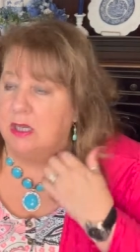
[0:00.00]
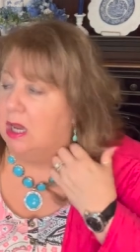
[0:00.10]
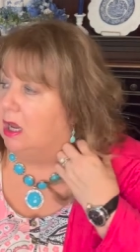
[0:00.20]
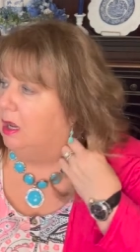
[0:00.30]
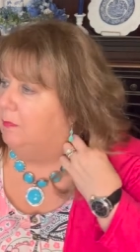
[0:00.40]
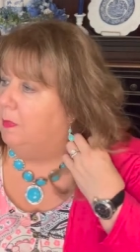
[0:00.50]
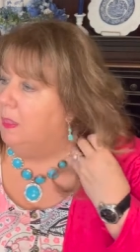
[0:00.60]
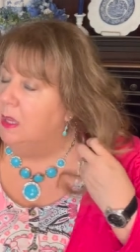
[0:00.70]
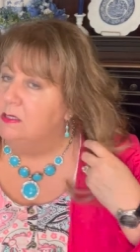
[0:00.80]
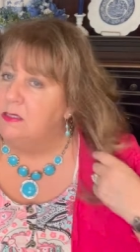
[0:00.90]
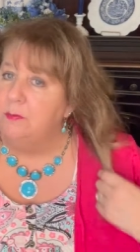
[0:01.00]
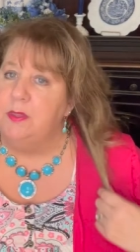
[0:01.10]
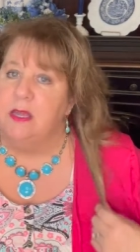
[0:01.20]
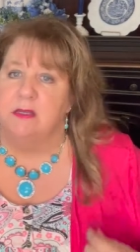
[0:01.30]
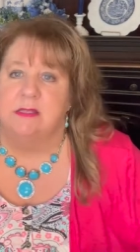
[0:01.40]
uh,
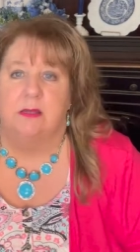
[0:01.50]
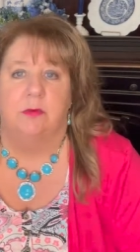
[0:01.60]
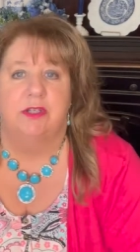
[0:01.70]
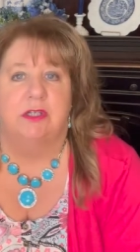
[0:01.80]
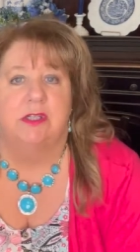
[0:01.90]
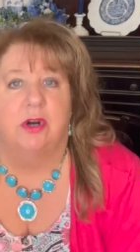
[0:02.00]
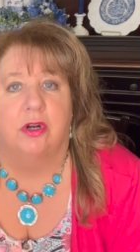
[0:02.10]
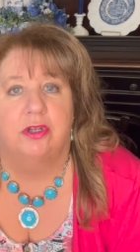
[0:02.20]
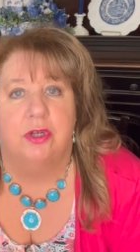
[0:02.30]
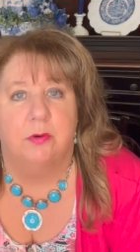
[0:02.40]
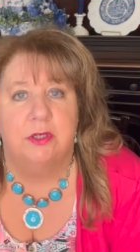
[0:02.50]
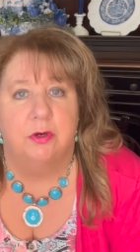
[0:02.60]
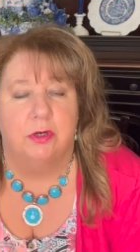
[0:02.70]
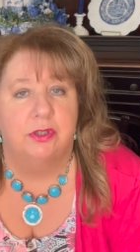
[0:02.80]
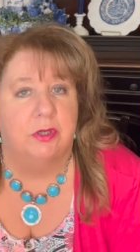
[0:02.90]
something else that we just started doing to
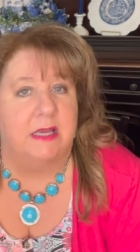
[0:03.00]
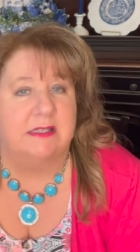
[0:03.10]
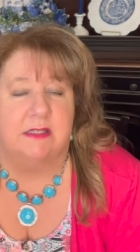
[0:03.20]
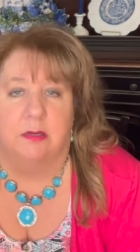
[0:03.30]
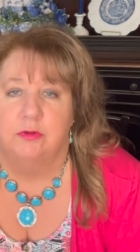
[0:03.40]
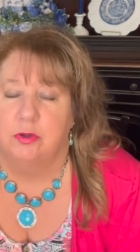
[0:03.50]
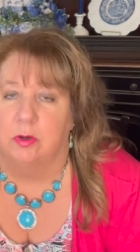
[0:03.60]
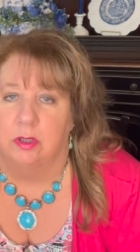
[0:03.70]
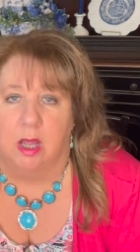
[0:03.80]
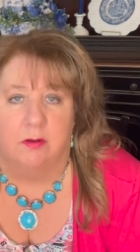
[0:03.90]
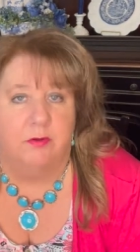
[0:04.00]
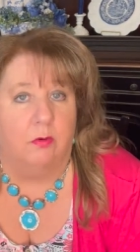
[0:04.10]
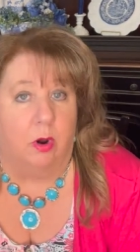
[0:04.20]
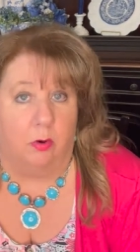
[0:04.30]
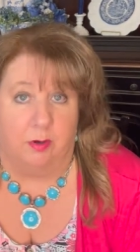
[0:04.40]
our suitcases. I'm sure a lot of you
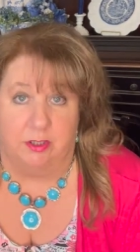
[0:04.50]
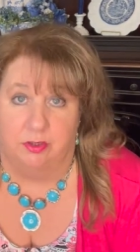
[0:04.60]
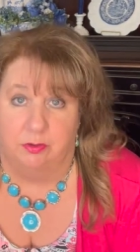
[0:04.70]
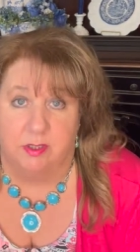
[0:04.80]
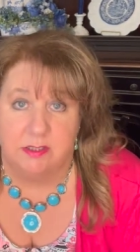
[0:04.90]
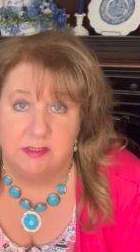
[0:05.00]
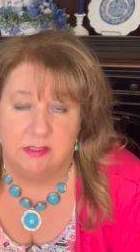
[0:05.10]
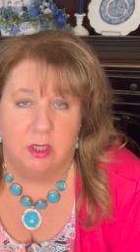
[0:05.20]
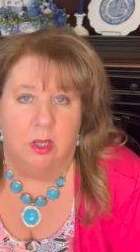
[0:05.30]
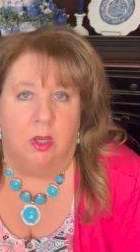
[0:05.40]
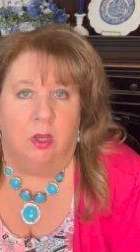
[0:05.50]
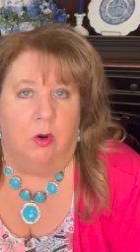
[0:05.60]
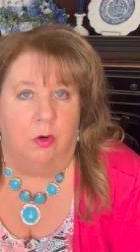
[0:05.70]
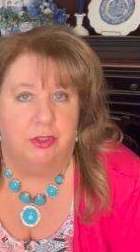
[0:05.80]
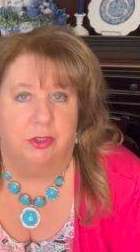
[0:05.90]
already do this,
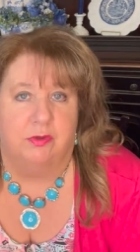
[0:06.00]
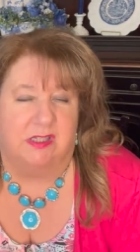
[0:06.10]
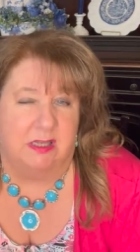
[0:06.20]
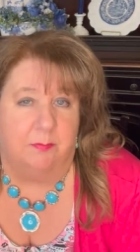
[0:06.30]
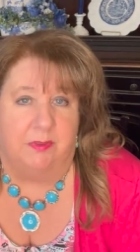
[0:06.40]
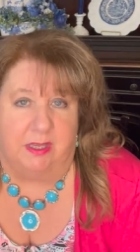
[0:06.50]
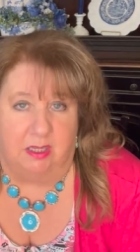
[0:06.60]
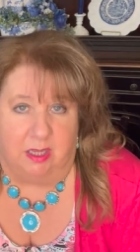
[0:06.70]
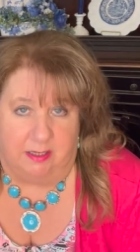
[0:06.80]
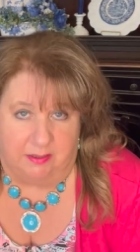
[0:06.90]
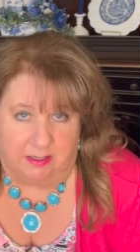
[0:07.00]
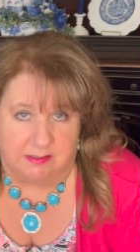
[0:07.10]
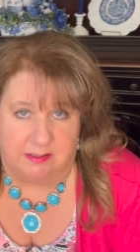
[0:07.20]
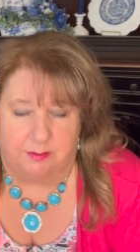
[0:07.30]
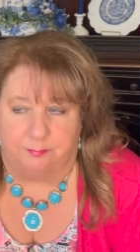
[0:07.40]
or do something like
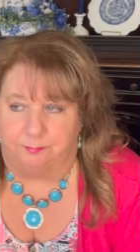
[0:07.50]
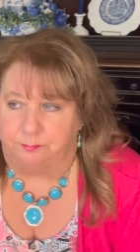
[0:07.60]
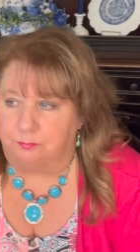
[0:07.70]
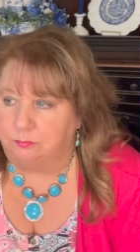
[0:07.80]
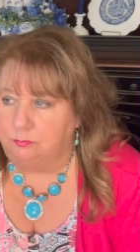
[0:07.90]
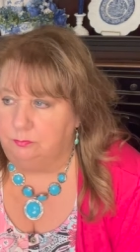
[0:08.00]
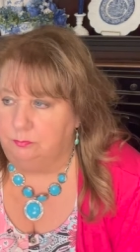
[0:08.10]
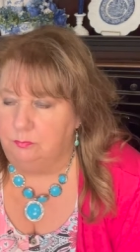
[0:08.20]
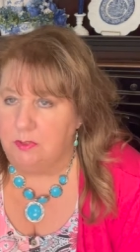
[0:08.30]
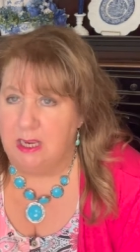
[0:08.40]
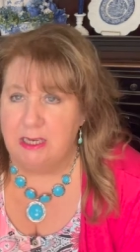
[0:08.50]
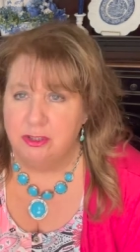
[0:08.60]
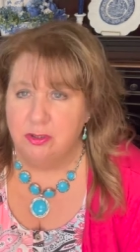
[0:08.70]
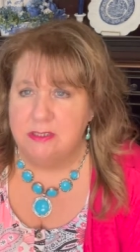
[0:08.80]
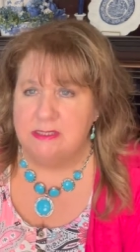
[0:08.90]
this. As
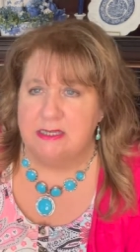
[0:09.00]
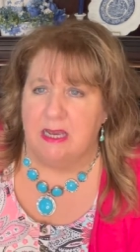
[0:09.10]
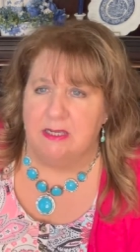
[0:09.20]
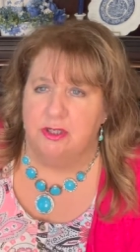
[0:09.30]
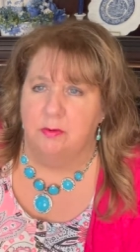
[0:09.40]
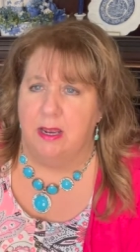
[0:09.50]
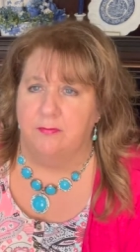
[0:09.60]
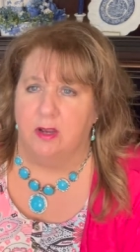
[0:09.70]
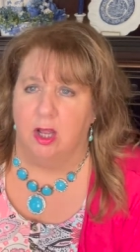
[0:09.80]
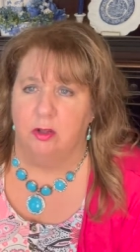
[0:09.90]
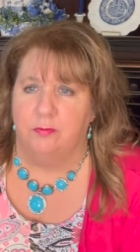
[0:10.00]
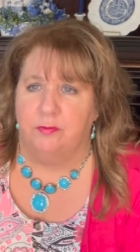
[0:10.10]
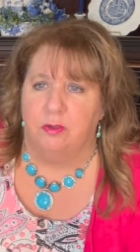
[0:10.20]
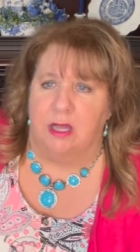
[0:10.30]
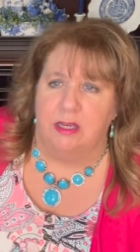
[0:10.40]
you can see, I do have
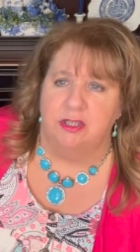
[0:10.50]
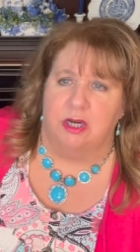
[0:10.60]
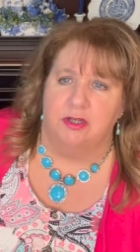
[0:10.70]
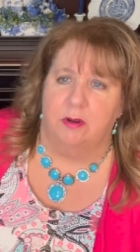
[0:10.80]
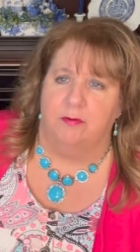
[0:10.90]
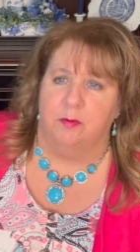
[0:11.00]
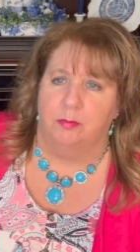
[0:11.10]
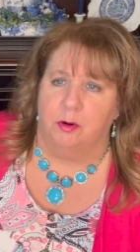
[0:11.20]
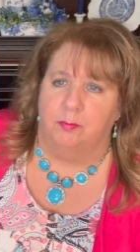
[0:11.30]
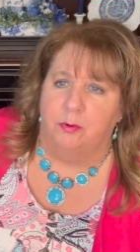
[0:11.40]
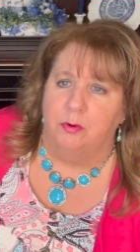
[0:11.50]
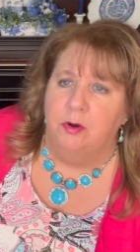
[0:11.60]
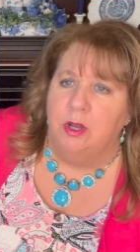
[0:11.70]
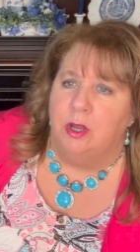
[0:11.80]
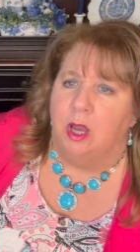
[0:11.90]
colorful luggage. I do have a
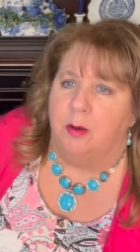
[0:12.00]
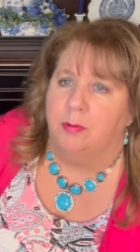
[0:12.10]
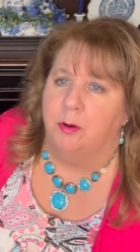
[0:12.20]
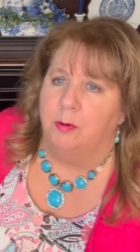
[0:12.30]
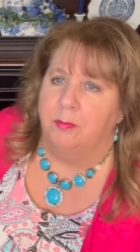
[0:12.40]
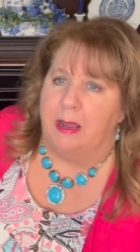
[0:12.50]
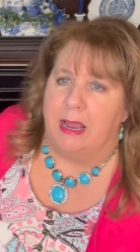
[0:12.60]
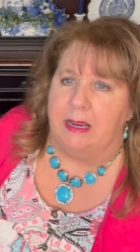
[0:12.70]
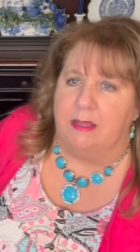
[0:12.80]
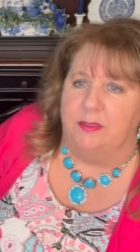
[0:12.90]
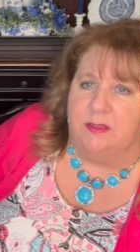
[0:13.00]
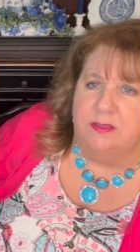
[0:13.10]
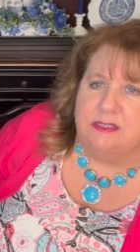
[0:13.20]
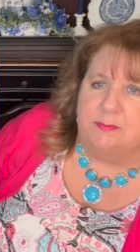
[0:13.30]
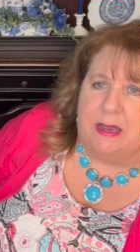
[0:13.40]
purple, a purple bag, and then
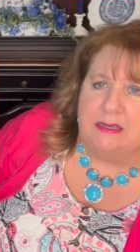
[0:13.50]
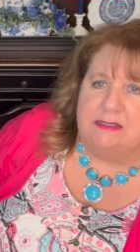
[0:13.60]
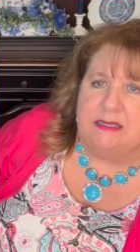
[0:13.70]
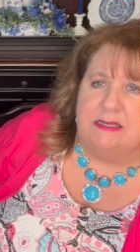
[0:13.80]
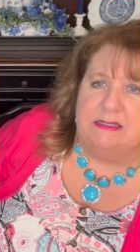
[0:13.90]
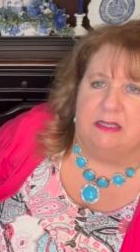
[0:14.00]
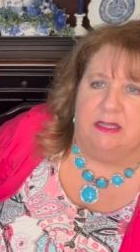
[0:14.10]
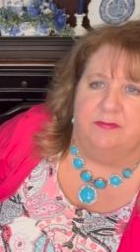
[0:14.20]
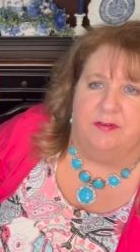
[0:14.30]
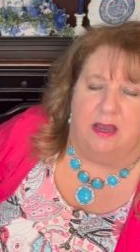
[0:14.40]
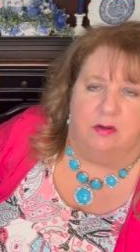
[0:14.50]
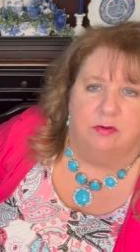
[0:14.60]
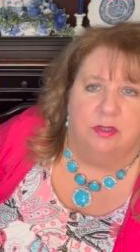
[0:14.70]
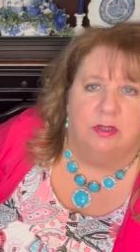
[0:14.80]
this bag is easily found,